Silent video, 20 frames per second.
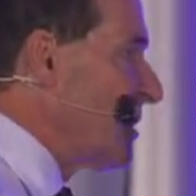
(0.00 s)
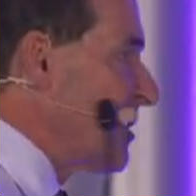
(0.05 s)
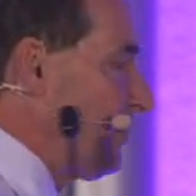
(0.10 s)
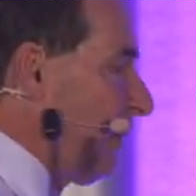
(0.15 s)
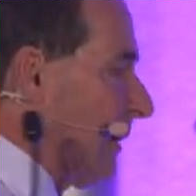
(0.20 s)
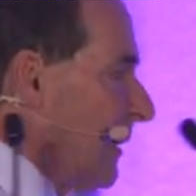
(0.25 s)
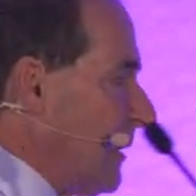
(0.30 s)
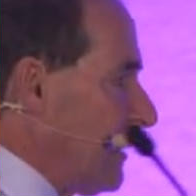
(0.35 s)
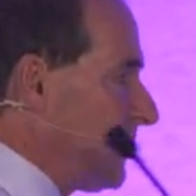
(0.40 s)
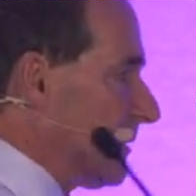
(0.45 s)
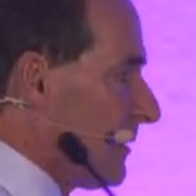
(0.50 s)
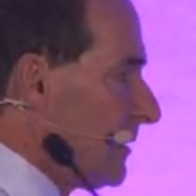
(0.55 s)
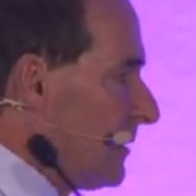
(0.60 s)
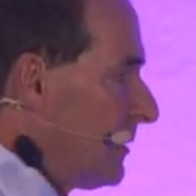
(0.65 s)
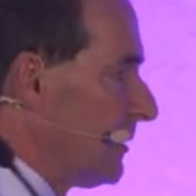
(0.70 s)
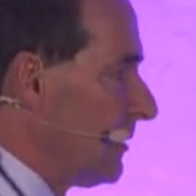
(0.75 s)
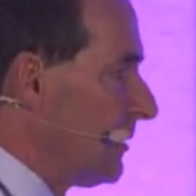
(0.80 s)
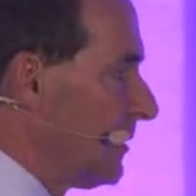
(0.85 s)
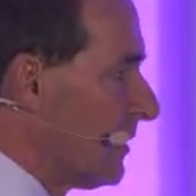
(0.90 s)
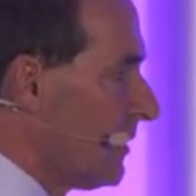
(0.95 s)
speed.
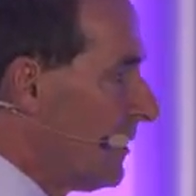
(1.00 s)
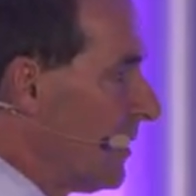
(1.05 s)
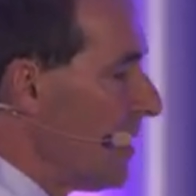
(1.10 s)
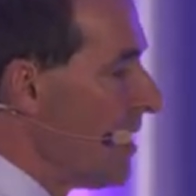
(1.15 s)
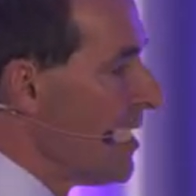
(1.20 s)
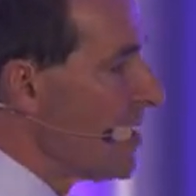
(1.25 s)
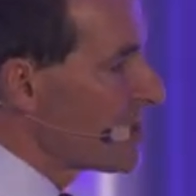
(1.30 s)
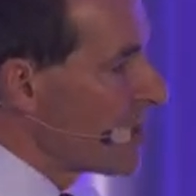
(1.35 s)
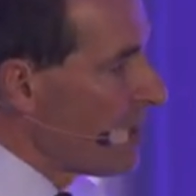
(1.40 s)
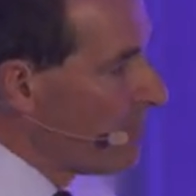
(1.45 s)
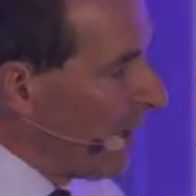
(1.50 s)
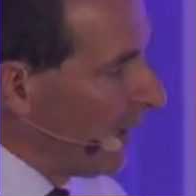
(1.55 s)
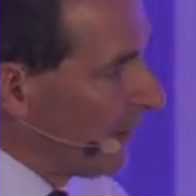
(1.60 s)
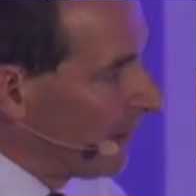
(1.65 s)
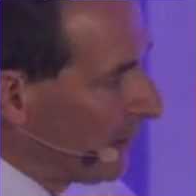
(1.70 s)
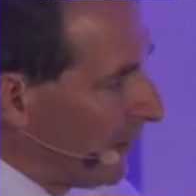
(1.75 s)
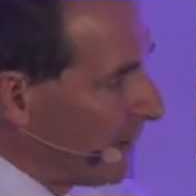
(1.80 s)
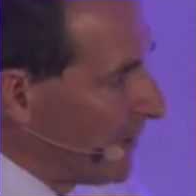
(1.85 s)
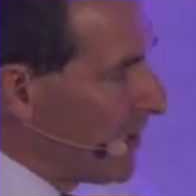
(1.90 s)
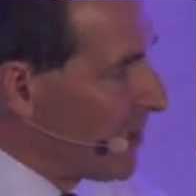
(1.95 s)
So my
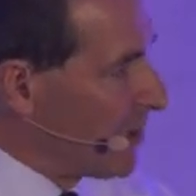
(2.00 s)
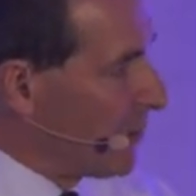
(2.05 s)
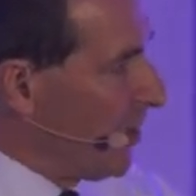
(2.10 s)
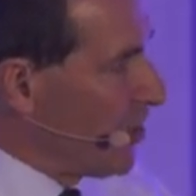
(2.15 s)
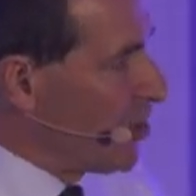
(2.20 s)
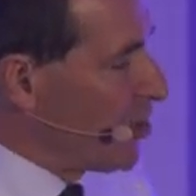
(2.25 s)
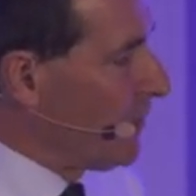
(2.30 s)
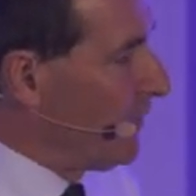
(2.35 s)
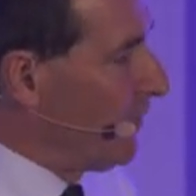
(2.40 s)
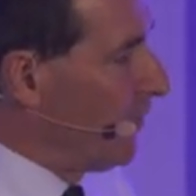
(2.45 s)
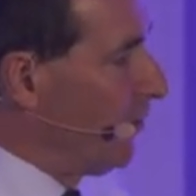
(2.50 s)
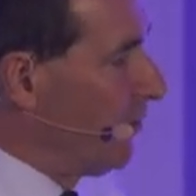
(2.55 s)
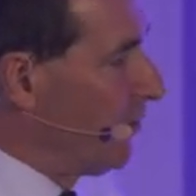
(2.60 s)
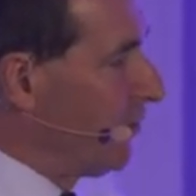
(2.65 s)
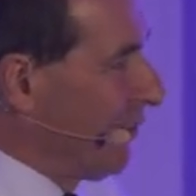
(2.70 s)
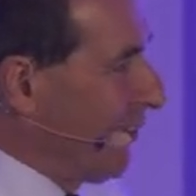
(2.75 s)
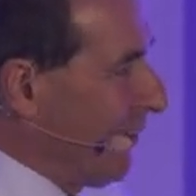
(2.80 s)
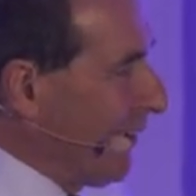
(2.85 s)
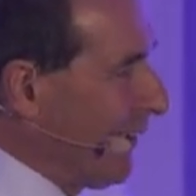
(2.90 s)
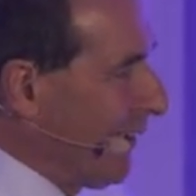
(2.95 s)
greatest question for you
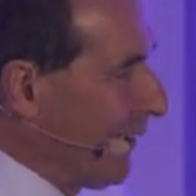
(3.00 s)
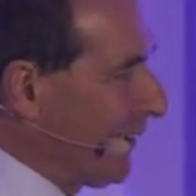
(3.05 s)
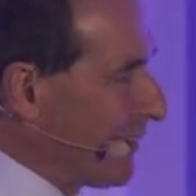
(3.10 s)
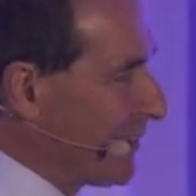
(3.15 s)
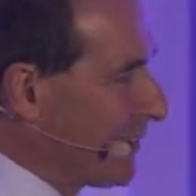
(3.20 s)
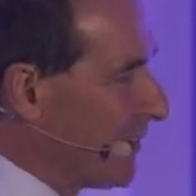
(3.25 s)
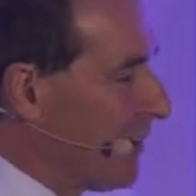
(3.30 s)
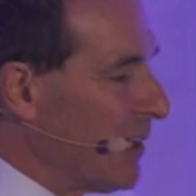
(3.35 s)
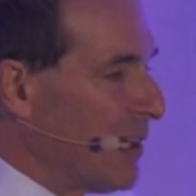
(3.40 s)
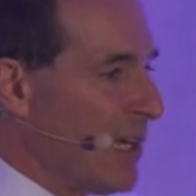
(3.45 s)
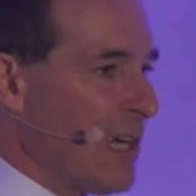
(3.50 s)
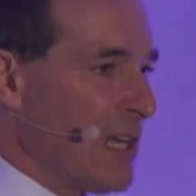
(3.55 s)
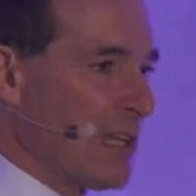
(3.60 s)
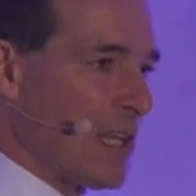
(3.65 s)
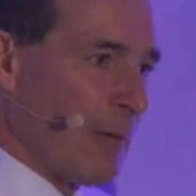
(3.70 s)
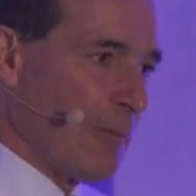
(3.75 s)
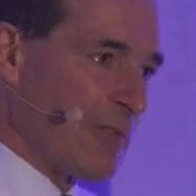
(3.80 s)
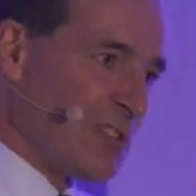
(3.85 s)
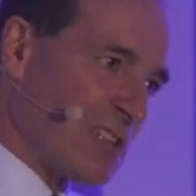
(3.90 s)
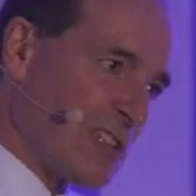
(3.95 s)
today is,
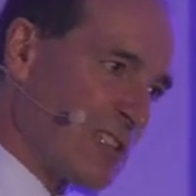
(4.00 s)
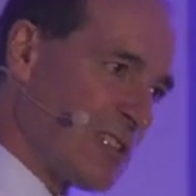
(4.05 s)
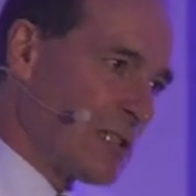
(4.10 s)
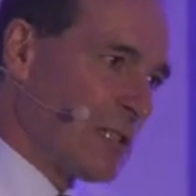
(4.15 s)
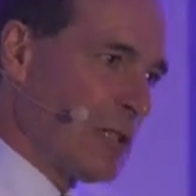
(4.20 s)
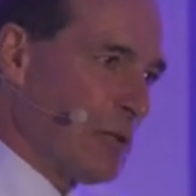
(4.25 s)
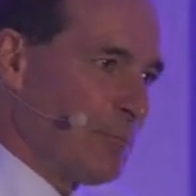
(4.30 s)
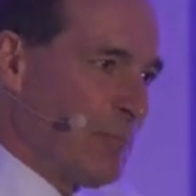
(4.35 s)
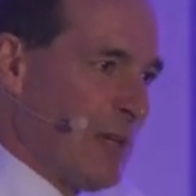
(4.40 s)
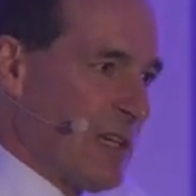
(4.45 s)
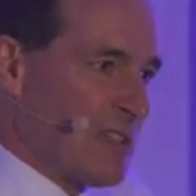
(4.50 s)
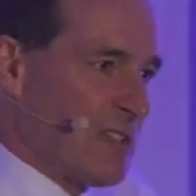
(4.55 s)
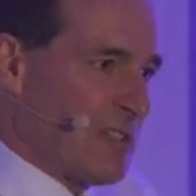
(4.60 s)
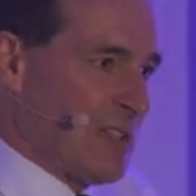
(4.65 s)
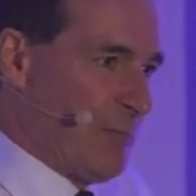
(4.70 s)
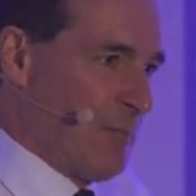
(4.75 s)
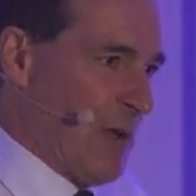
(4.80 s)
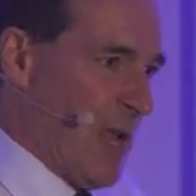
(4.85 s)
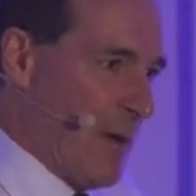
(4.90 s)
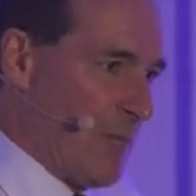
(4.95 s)
that was just two
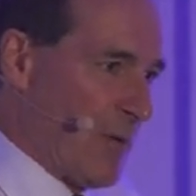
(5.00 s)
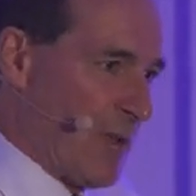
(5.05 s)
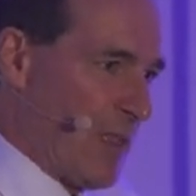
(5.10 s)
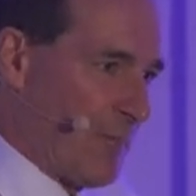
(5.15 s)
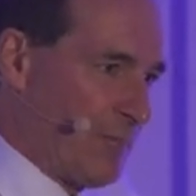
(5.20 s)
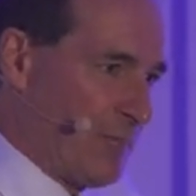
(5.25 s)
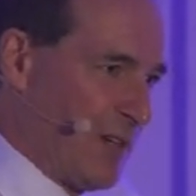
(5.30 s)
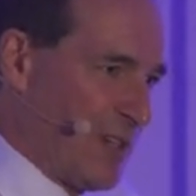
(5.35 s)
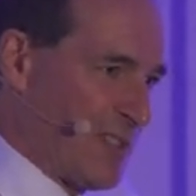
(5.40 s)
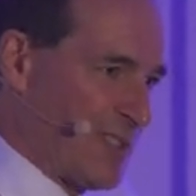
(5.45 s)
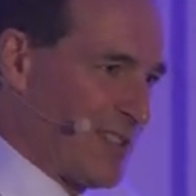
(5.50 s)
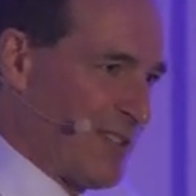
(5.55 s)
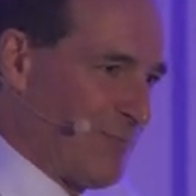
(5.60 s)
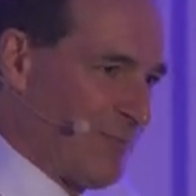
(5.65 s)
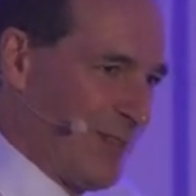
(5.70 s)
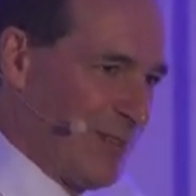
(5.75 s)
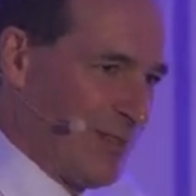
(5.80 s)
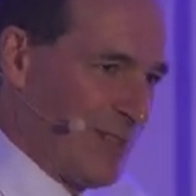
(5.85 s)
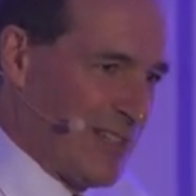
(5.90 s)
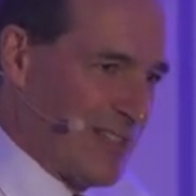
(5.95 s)
pieces of paper that
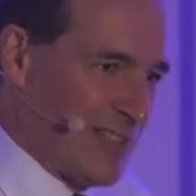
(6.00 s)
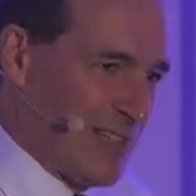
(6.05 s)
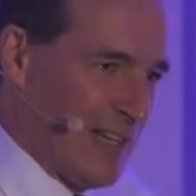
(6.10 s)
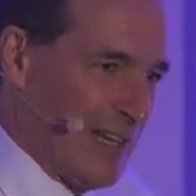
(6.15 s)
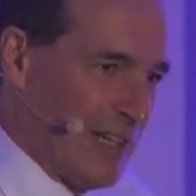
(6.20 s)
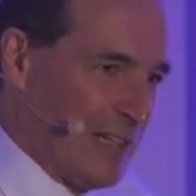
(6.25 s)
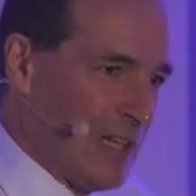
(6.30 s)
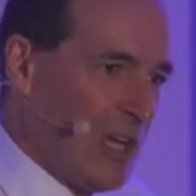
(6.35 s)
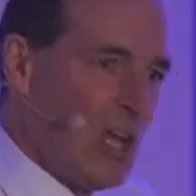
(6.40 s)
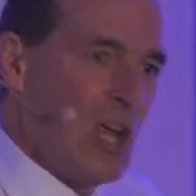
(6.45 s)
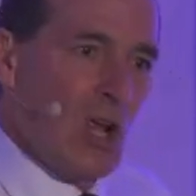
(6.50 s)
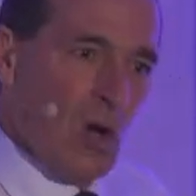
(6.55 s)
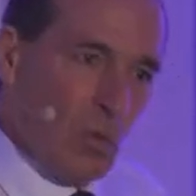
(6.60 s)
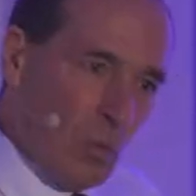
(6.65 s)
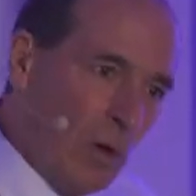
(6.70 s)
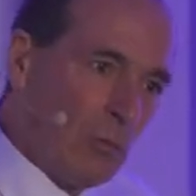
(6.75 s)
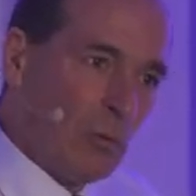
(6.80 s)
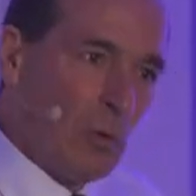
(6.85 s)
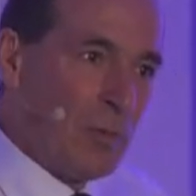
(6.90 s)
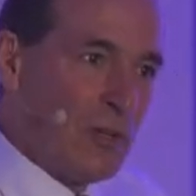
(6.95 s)
President Modi signed.
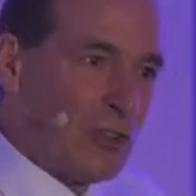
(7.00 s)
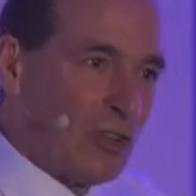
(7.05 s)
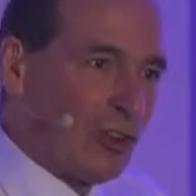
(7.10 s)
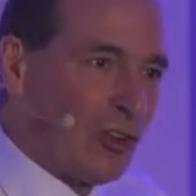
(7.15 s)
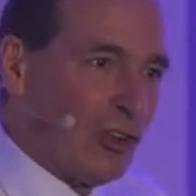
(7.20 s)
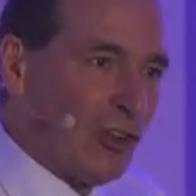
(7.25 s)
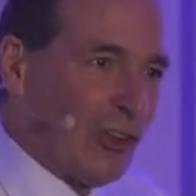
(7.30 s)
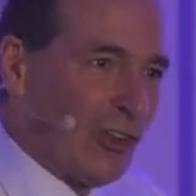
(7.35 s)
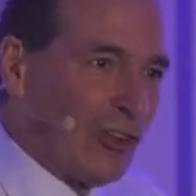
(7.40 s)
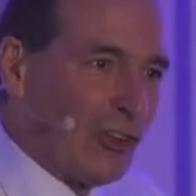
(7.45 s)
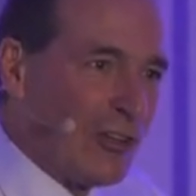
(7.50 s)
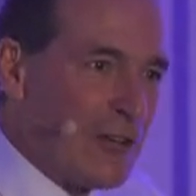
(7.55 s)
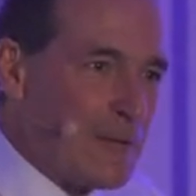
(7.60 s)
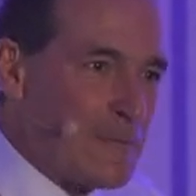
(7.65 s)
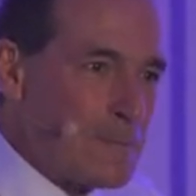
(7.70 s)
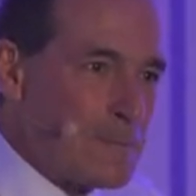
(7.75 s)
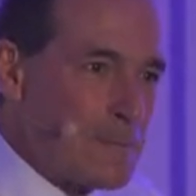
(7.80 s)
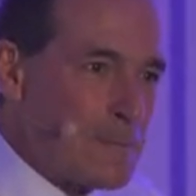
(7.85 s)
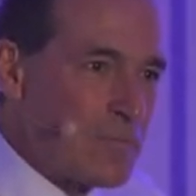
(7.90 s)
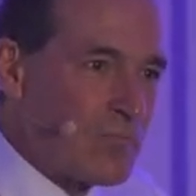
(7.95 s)
What will be the third?
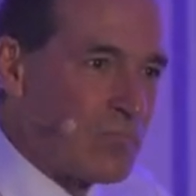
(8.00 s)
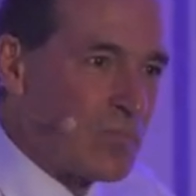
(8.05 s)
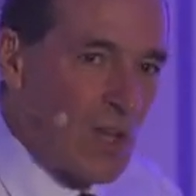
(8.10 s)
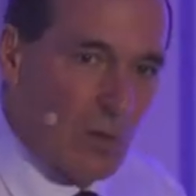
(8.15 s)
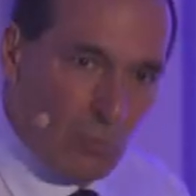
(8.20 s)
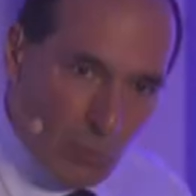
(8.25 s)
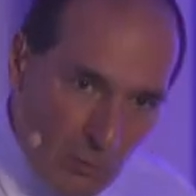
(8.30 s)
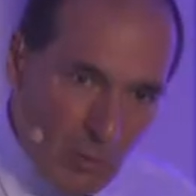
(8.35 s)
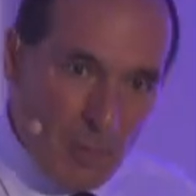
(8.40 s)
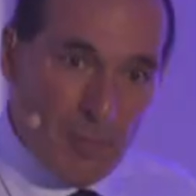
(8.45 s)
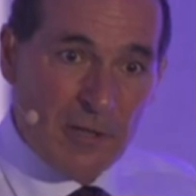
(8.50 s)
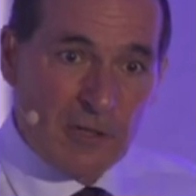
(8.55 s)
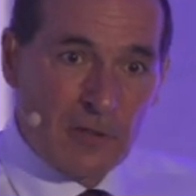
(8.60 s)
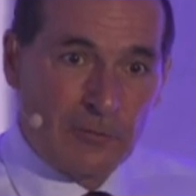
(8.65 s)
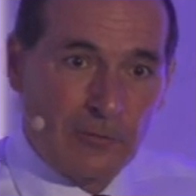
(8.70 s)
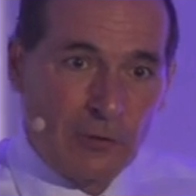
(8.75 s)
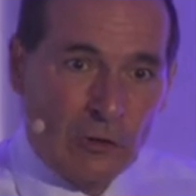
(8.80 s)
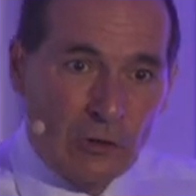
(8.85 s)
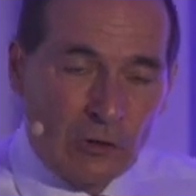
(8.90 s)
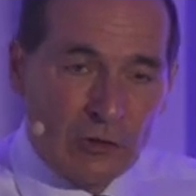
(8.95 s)
What will be
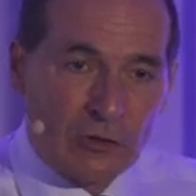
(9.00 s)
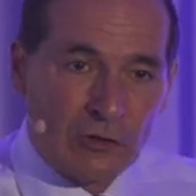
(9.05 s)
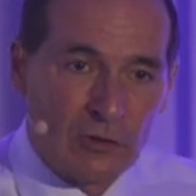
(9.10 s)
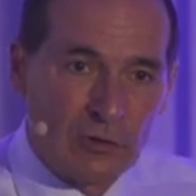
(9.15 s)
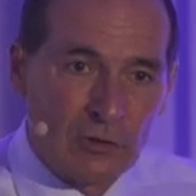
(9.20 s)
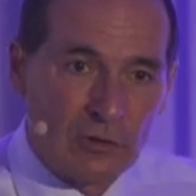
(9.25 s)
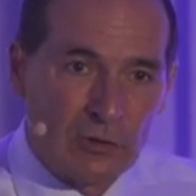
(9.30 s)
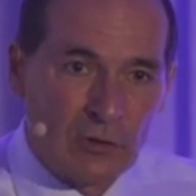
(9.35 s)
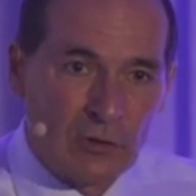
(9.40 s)
the fourth?